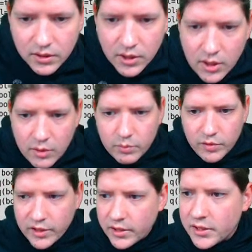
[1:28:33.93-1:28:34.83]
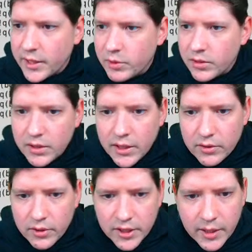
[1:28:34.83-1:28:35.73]
moving the table and or
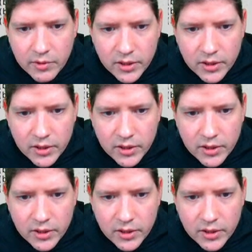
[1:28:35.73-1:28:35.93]
the camera.